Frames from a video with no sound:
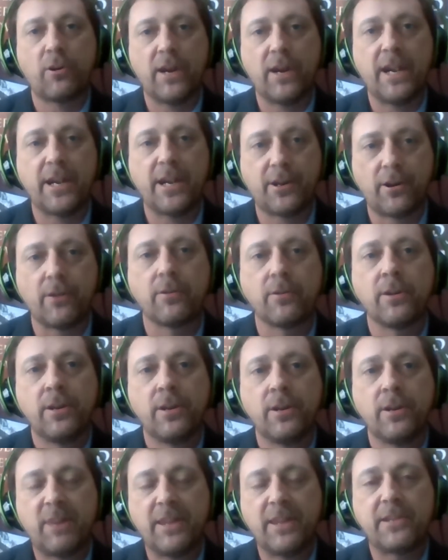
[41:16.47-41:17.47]
trees
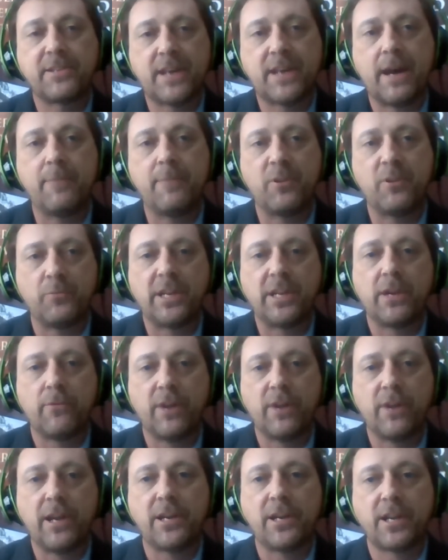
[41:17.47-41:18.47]
per acre by the
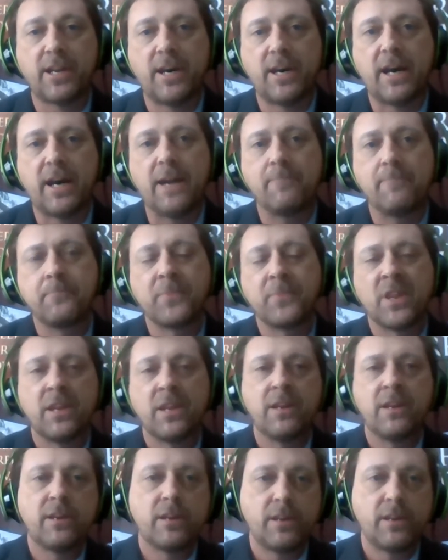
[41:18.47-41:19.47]
time that we get ready to
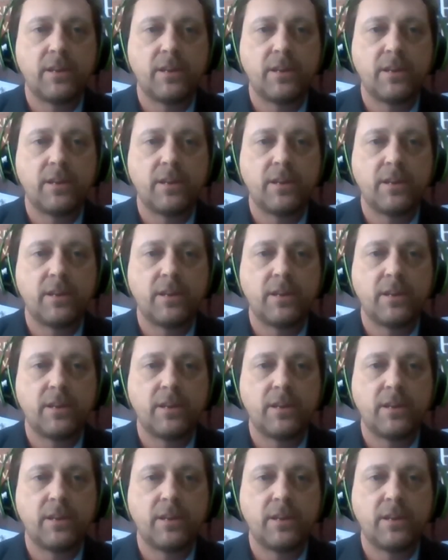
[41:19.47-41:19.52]
cut.